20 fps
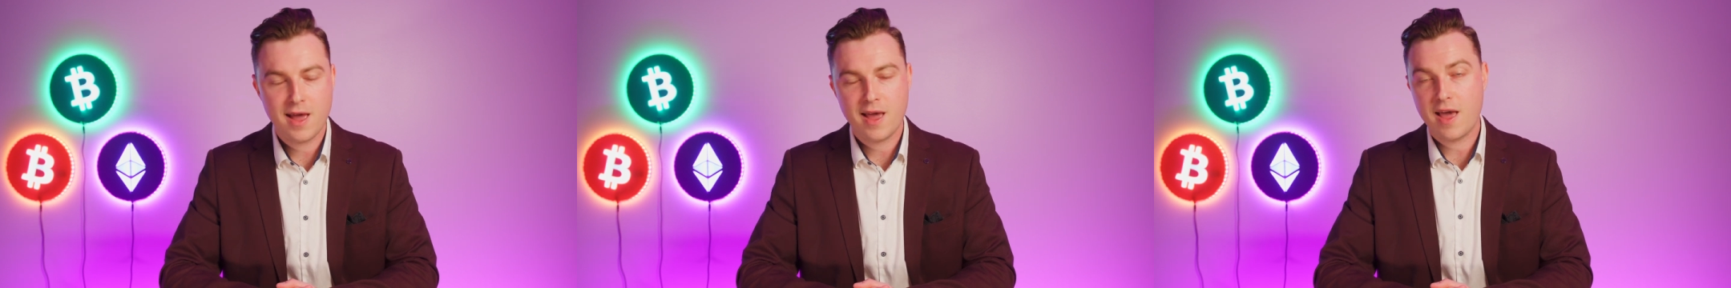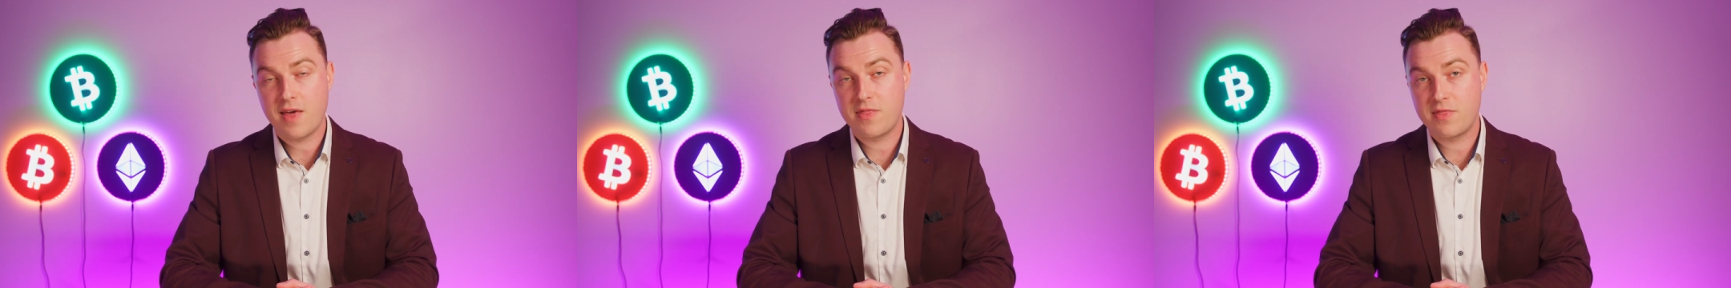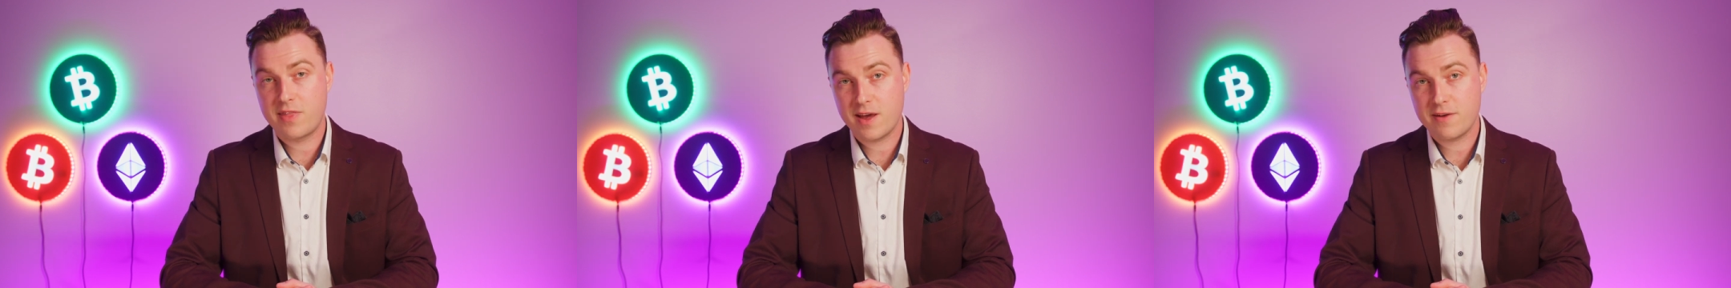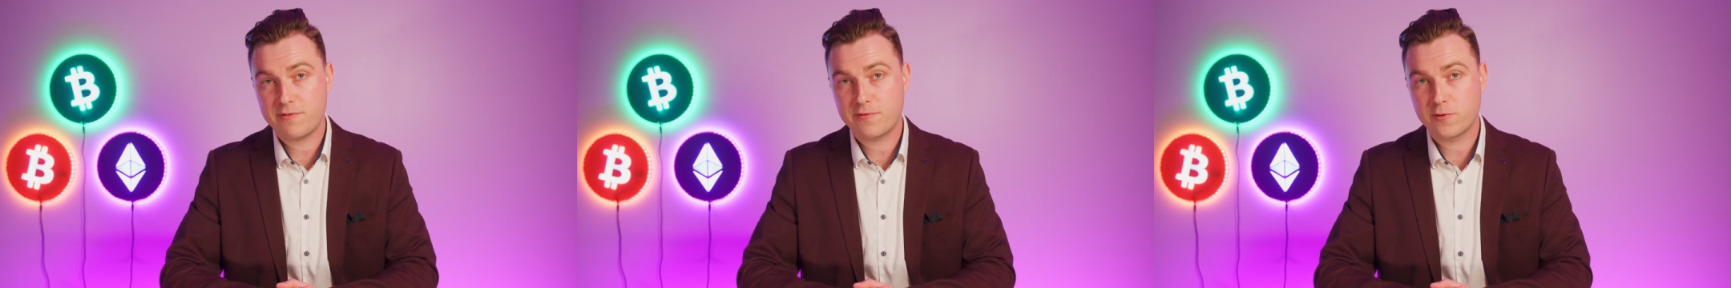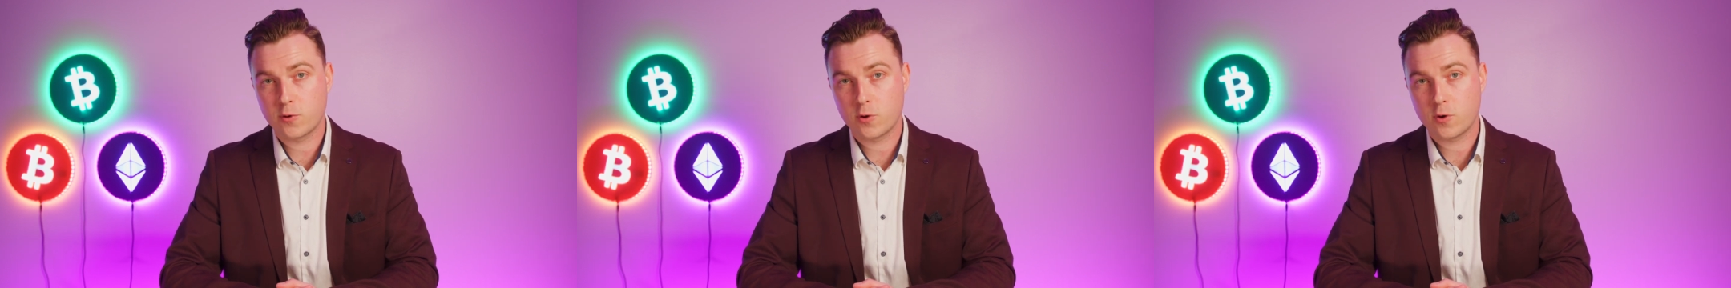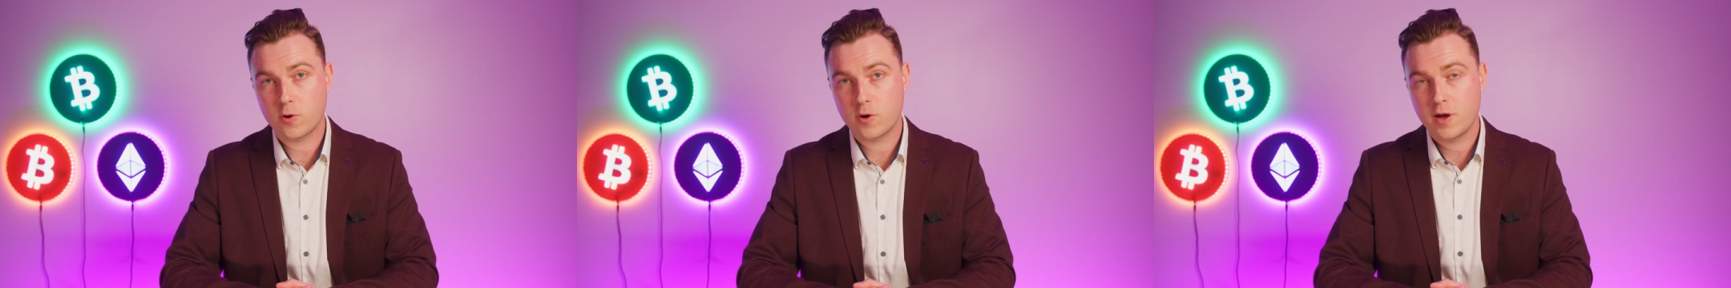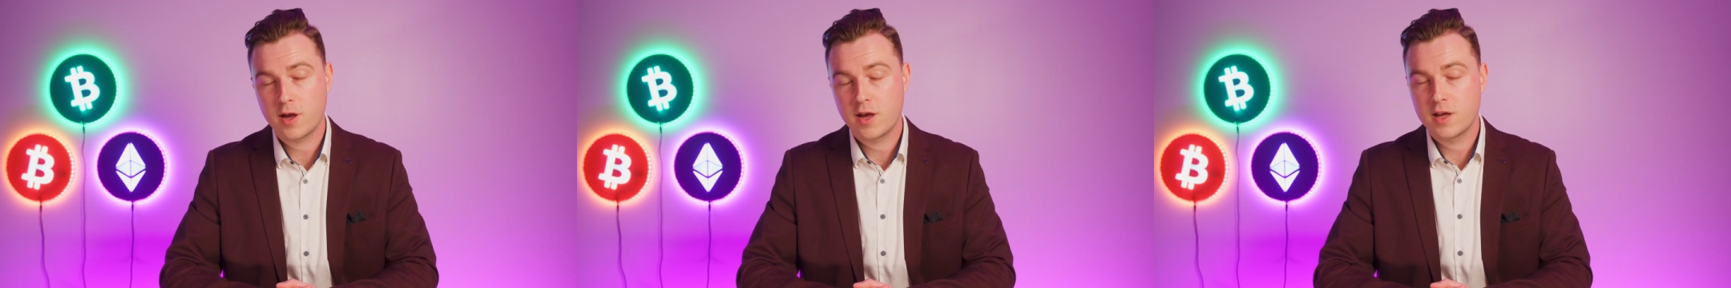and
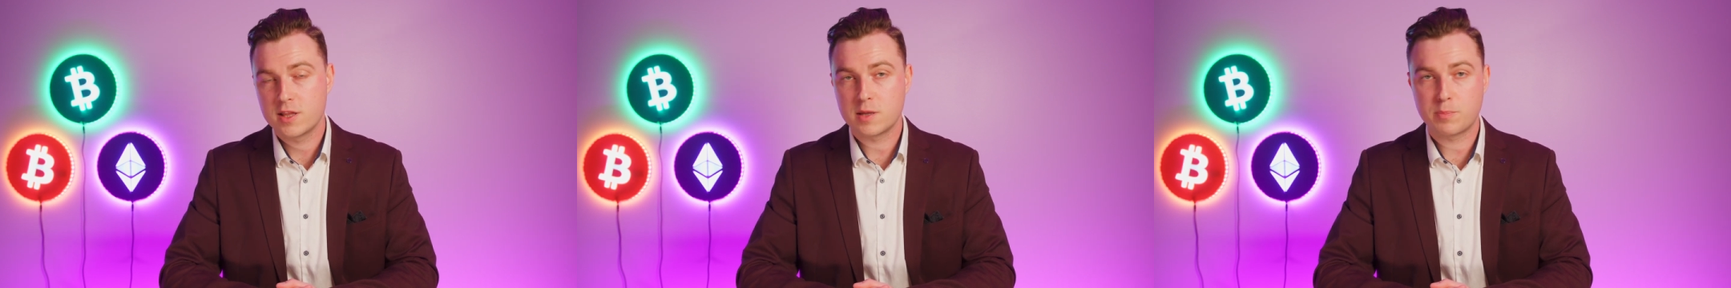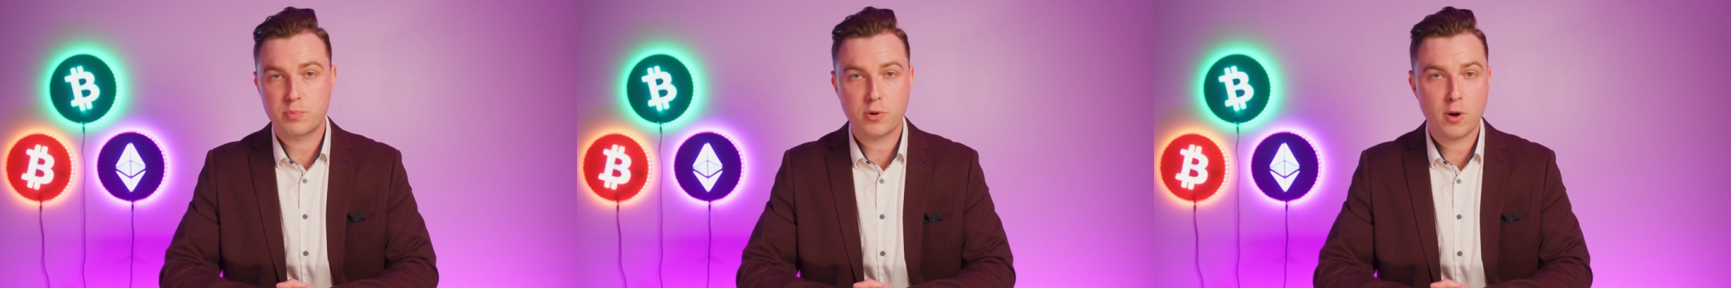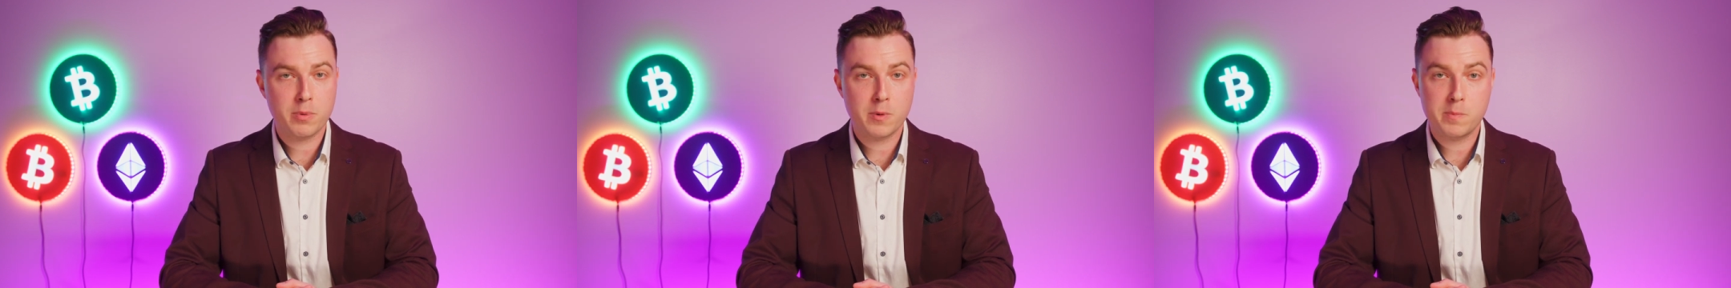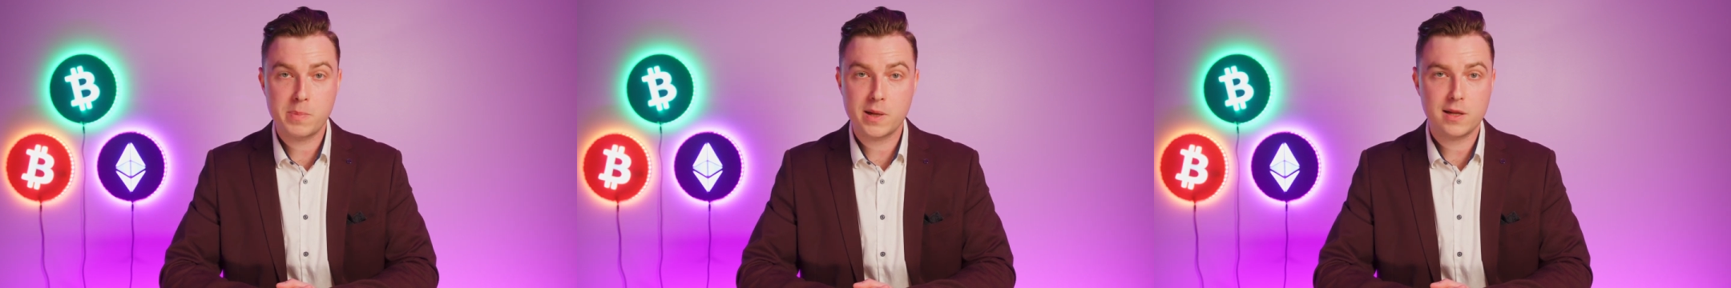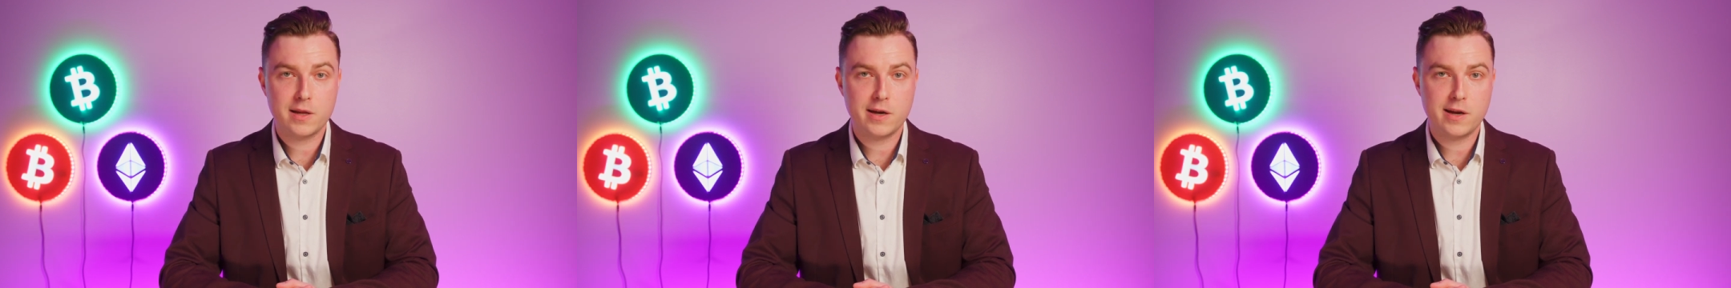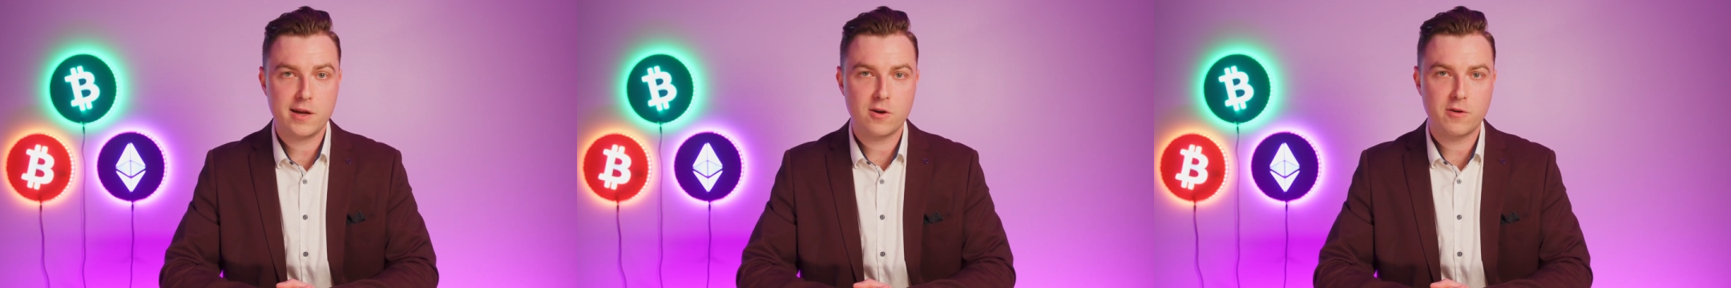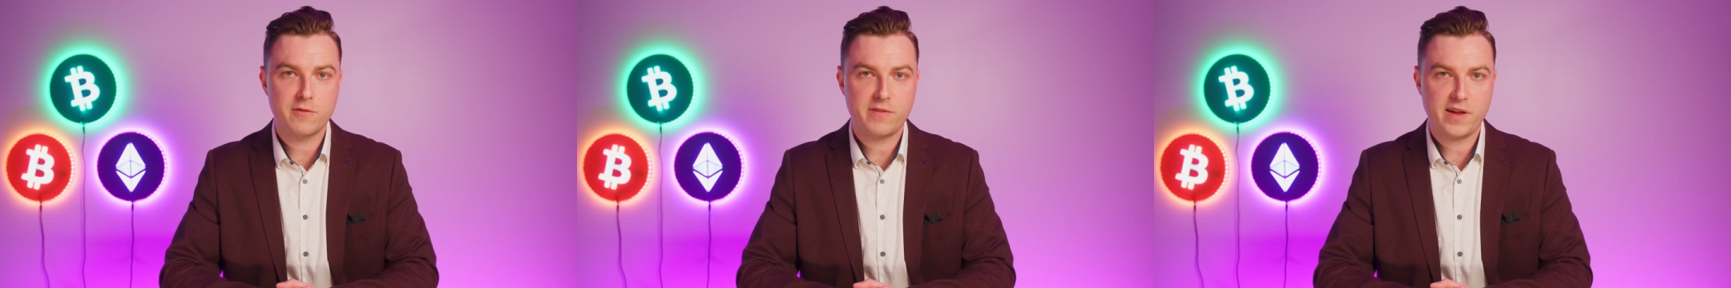therefore the
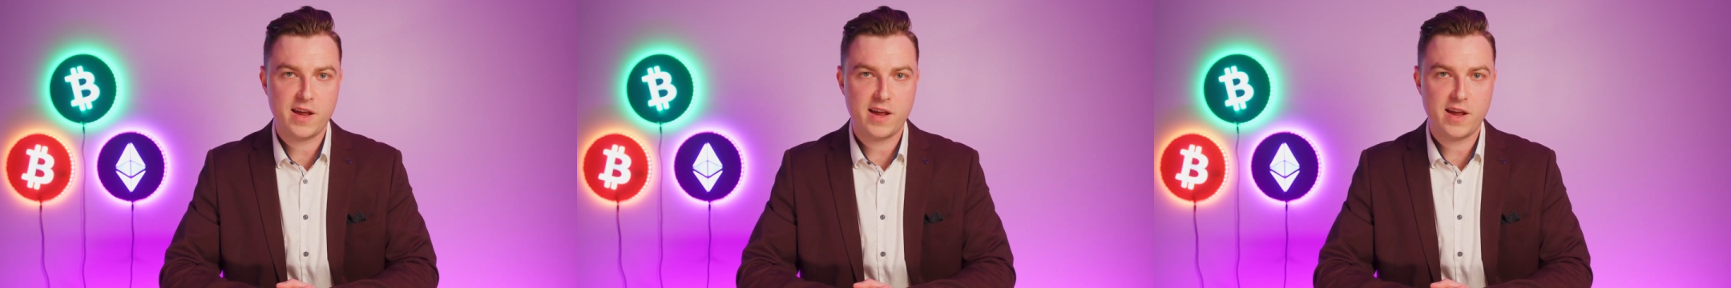probability of